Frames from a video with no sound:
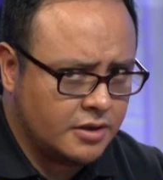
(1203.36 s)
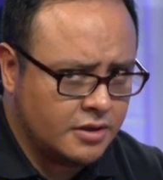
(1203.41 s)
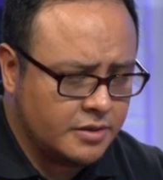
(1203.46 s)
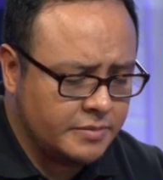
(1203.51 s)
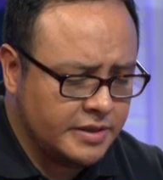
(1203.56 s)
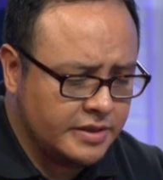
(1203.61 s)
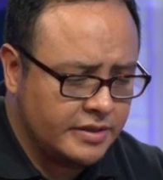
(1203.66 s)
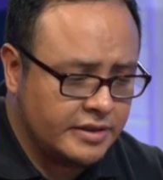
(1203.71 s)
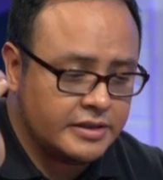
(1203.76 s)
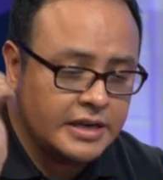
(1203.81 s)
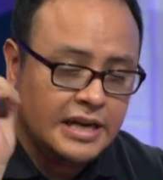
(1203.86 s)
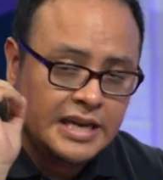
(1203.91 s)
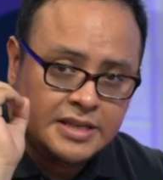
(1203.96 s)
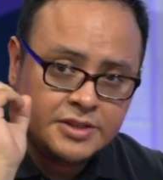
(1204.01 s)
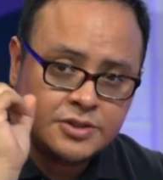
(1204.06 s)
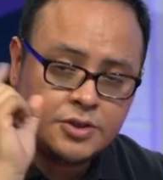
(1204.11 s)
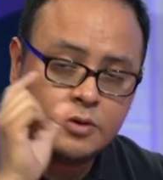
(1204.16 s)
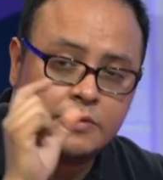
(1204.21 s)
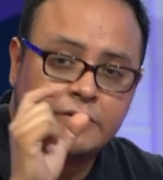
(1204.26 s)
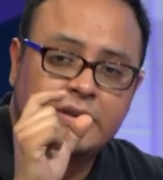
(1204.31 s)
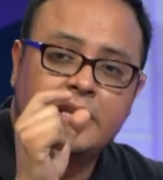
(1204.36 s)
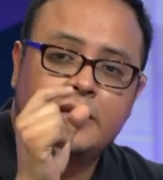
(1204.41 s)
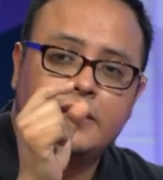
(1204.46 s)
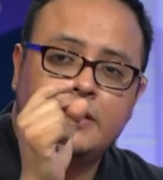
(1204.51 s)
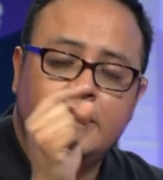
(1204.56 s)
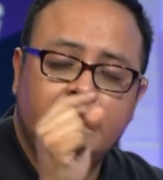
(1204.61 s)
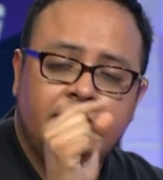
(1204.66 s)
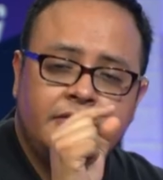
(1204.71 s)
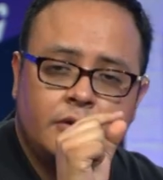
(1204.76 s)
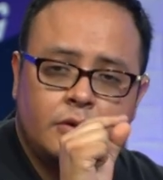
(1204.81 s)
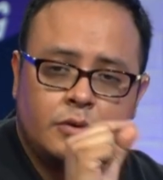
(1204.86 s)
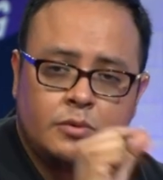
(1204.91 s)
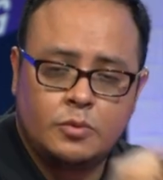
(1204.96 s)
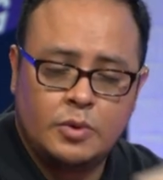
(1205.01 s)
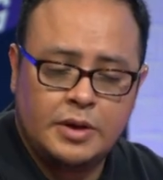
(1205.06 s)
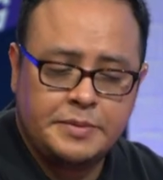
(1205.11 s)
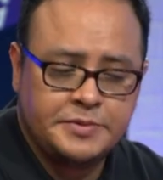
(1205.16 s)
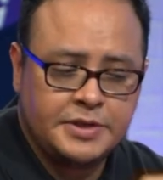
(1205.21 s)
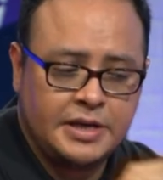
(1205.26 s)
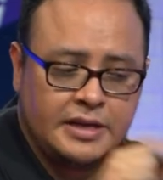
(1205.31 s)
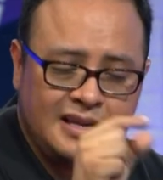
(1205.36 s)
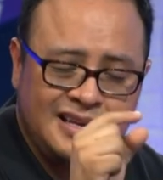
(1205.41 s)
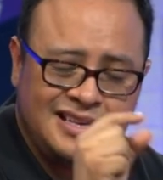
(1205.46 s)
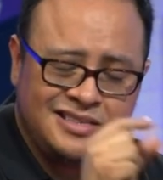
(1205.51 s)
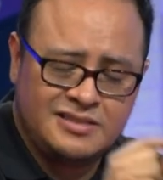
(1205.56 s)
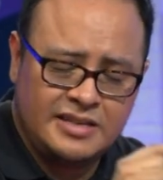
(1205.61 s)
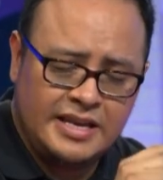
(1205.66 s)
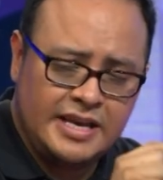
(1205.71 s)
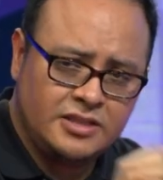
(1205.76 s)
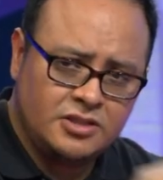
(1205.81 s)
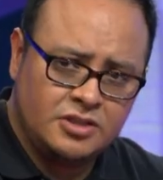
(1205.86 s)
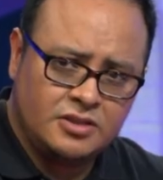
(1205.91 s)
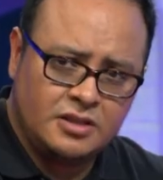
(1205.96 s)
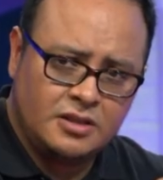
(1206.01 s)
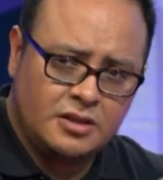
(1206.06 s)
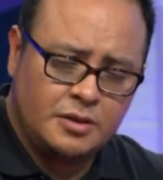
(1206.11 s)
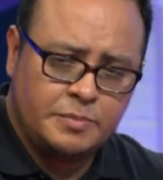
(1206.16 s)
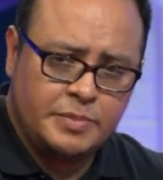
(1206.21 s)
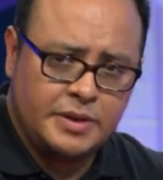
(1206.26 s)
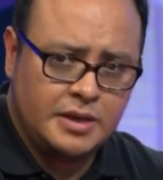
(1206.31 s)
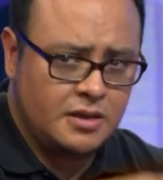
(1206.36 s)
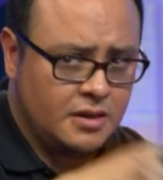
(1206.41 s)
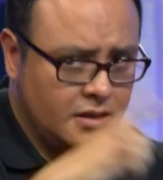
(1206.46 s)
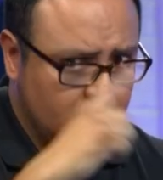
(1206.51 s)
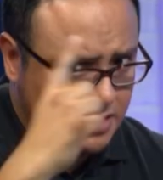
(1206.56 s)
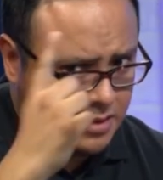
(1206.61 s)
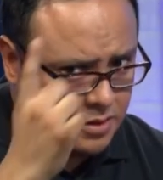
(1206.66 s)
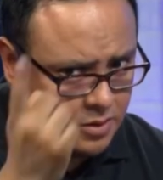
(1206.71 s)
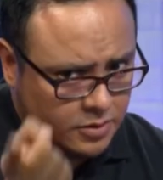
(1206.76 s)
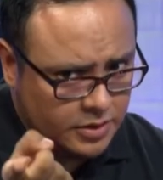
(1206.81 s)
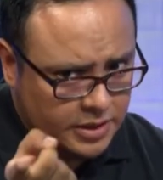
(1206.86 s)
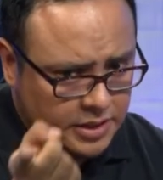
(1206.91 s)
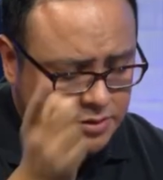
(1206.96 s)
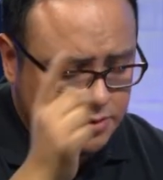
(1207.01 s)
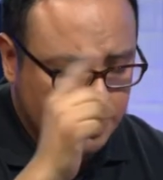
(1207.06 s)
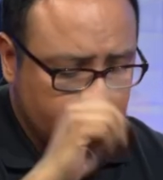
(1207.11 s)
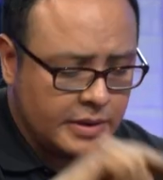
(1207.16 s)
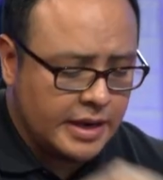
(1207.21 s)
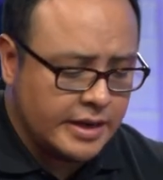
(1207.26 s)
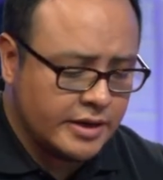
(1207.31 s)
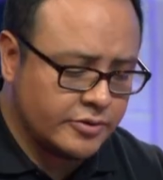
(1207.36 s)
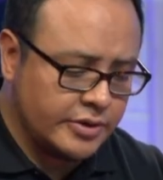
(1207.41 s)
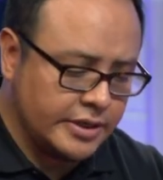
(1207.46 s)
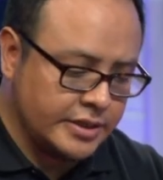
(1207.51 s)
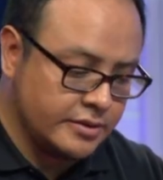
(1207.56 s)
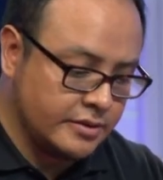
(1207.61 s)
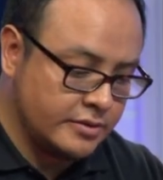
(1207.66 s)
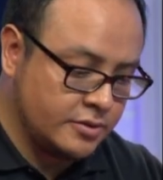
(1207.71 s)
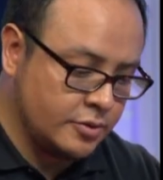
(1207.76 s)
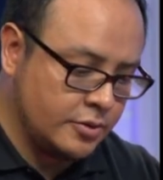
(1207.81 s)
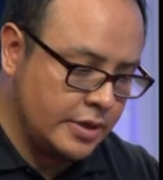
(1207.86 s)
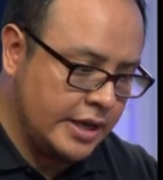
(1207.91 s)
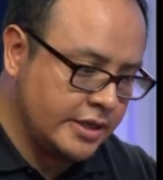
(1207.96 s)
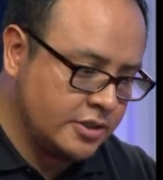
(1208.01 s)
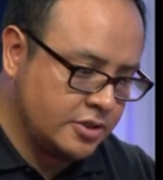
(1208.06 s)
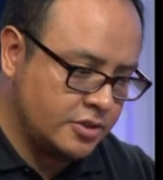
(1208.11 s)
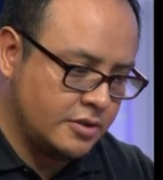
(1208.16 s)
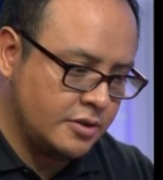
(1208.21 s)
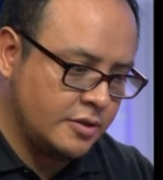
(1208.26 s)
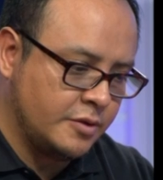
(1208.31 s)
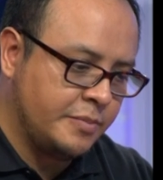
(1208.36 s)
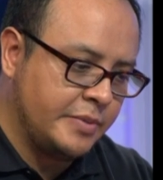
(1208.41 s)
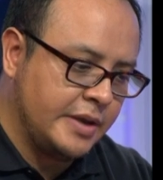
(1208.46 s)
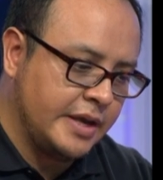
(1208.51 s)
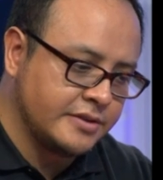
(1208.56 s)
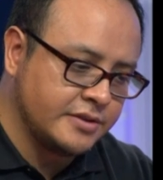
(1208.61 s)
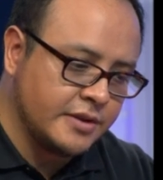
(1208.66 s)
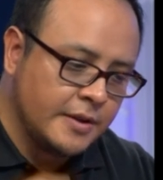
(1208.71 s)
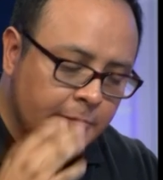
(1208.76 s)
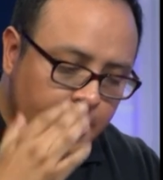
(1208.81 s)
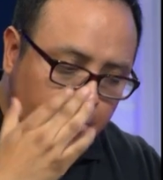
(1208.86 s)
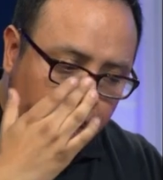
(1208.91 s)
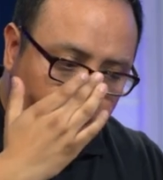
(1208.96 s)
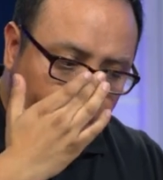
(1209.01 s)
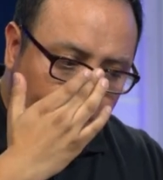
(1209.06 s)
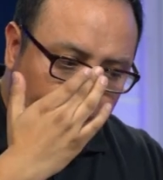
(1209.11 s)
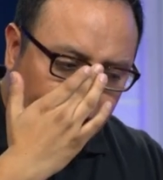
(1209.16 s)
going to be there. So if your website is H T T P, you need to migrate to H T T P S.